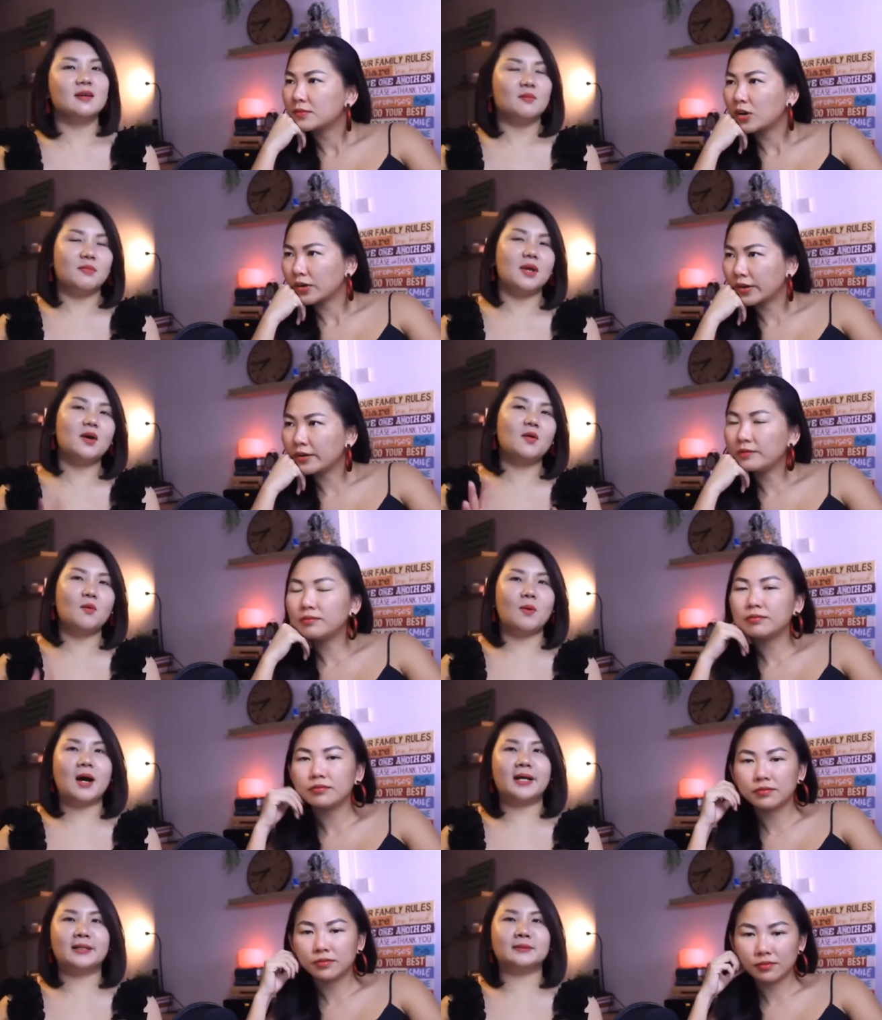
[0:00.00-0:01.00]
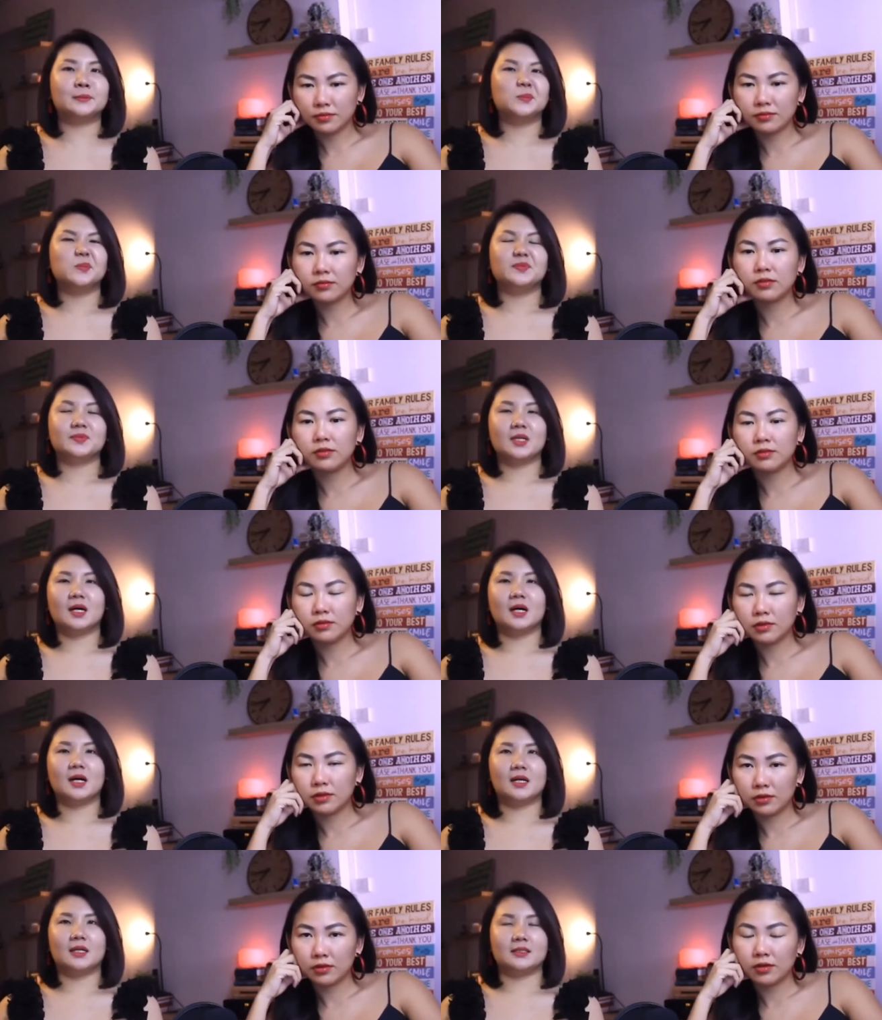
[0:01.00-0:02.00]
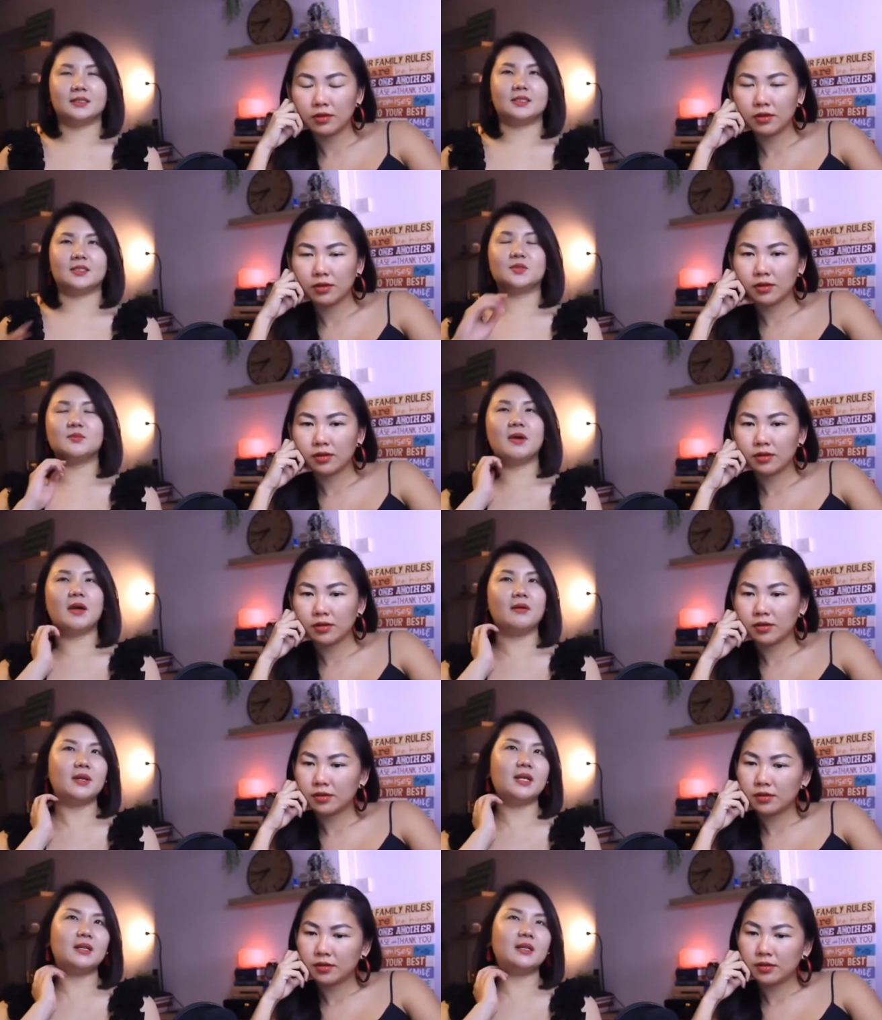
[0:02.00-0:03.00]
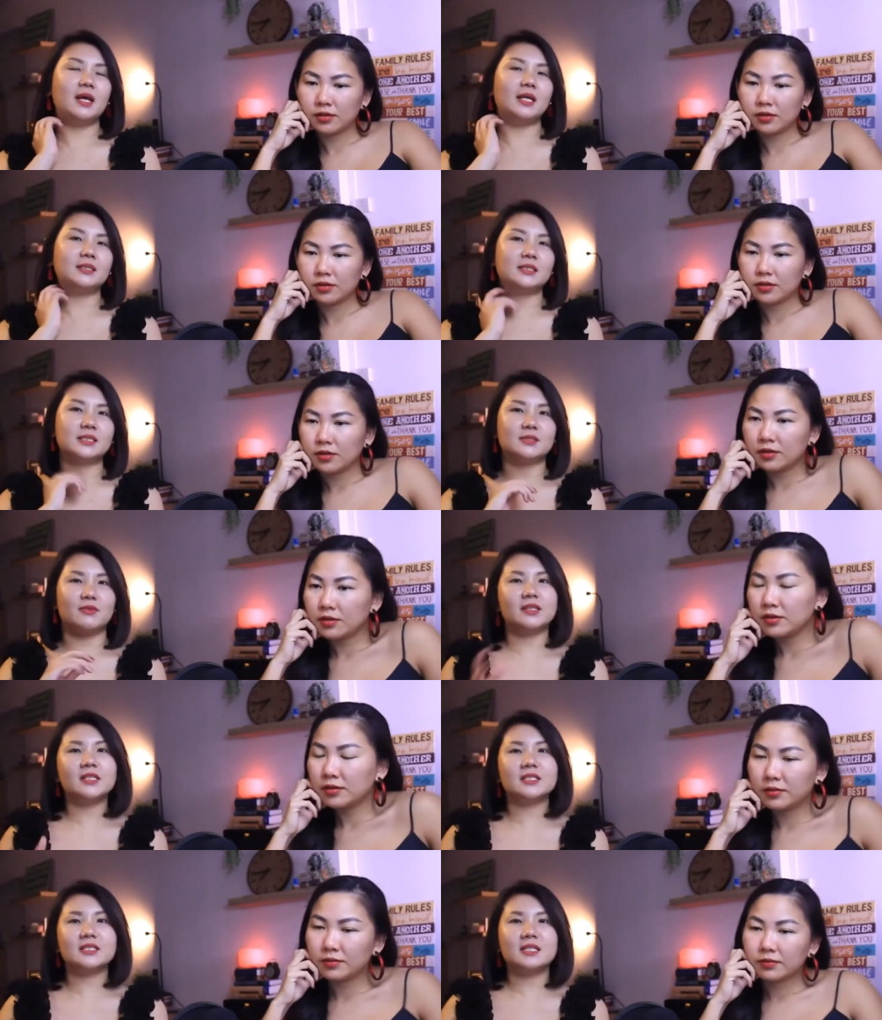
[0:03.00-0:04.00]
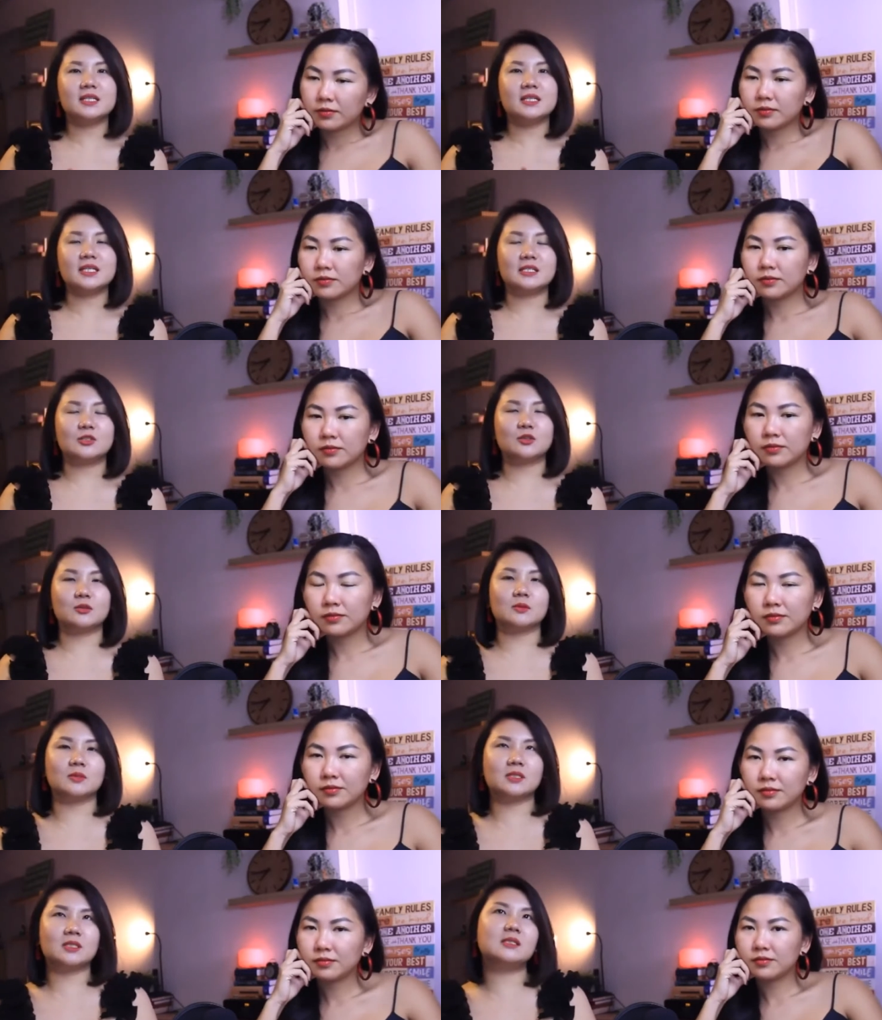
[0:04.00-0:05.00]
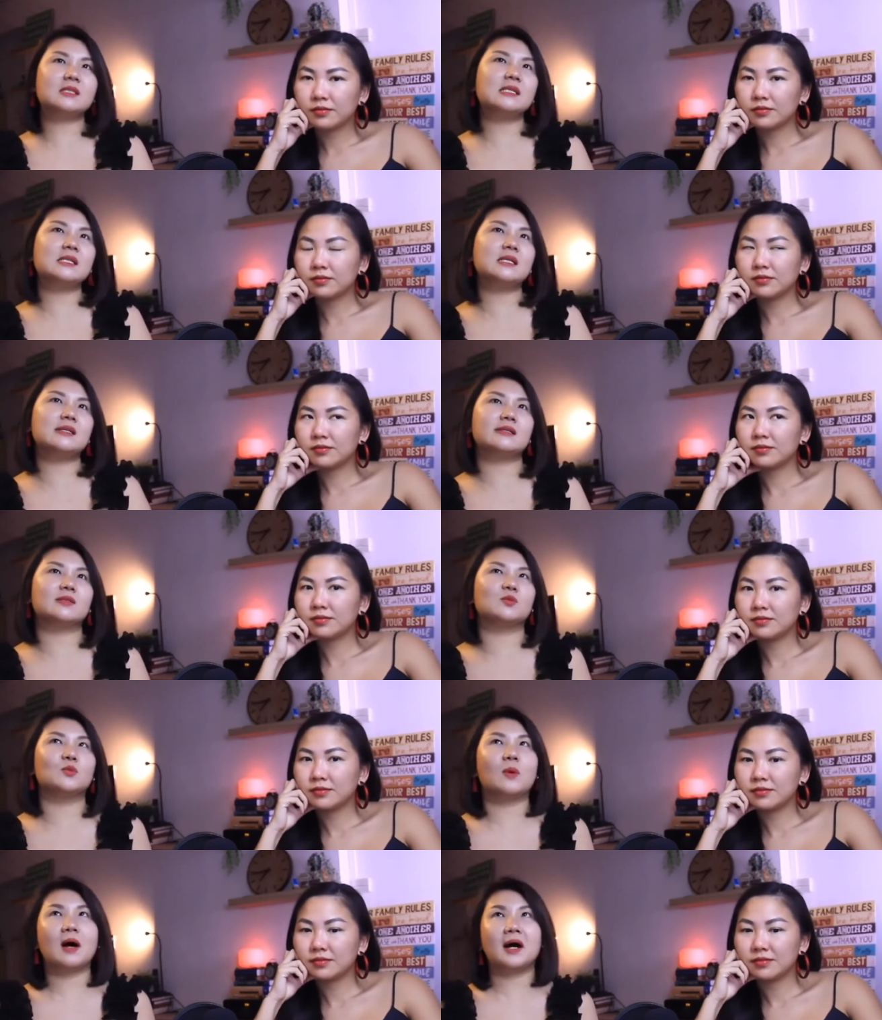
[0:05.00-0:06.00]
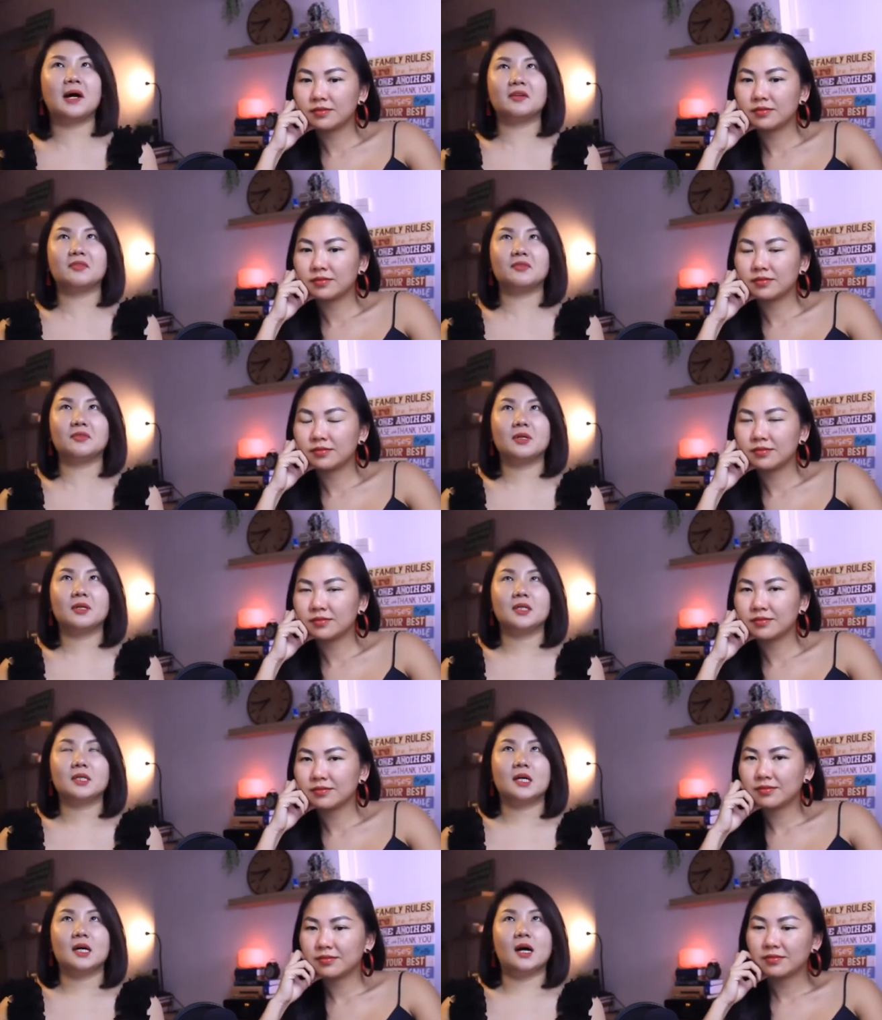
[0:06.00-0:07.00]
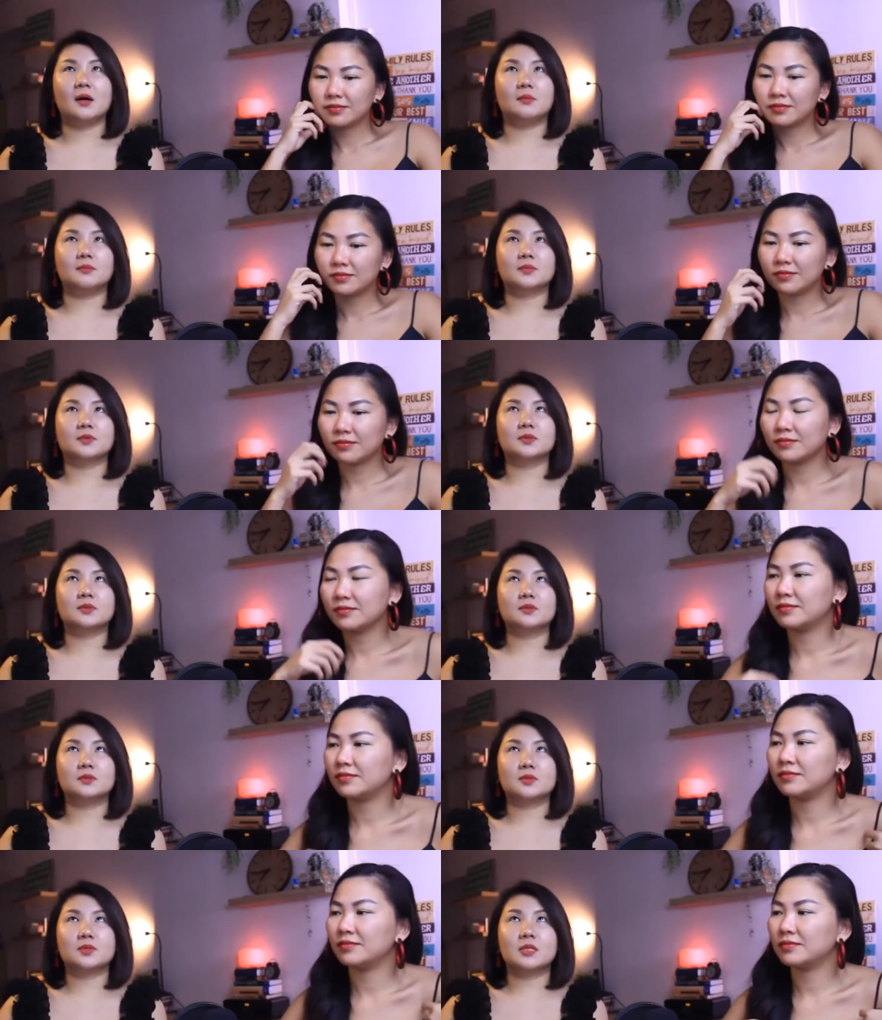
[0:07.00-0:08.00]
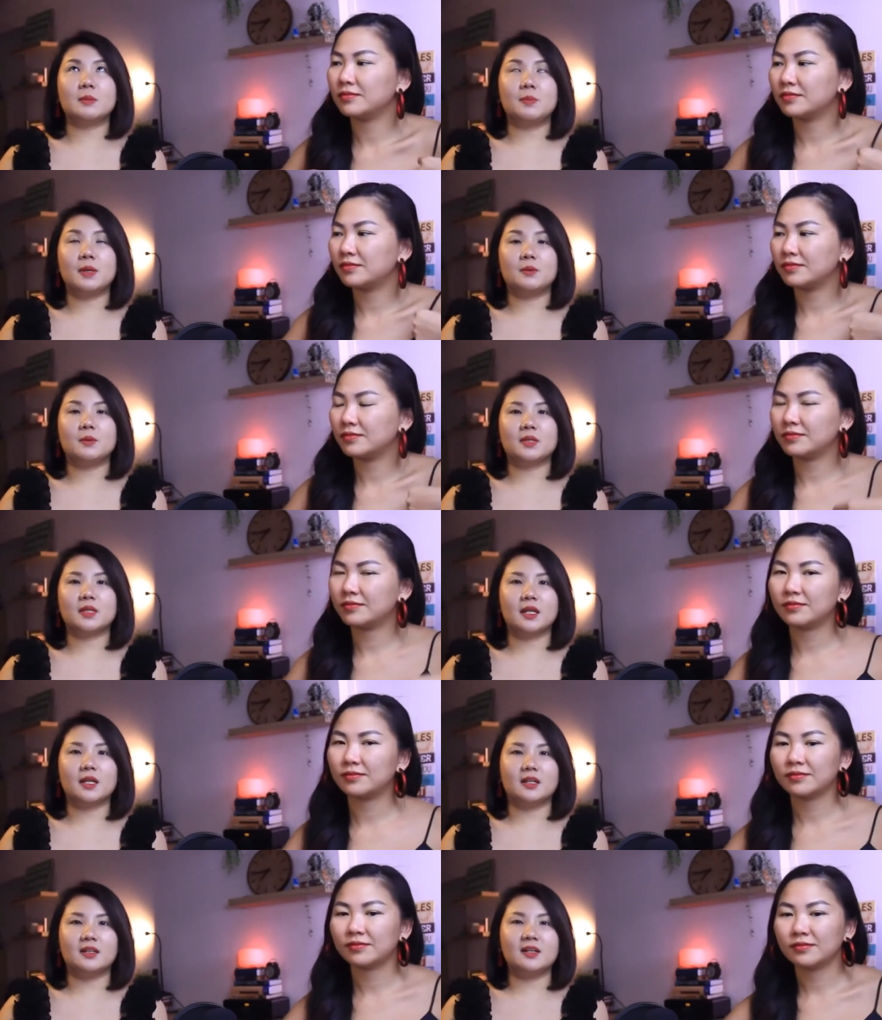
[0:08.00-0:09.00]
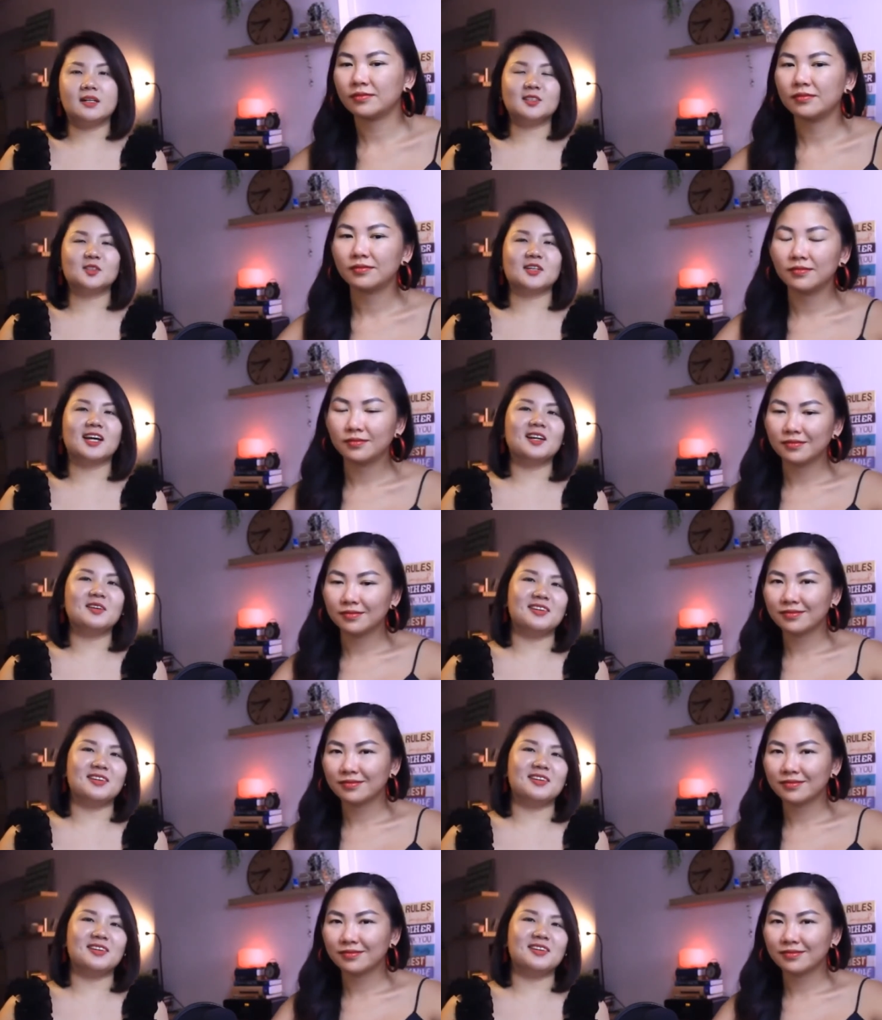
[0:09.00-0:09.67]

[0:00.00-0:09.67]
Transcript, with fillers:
Speaker 1: Okay. Male one, uh, is married, and his fantasy is to see his wife, um, sleeping with an unknown together with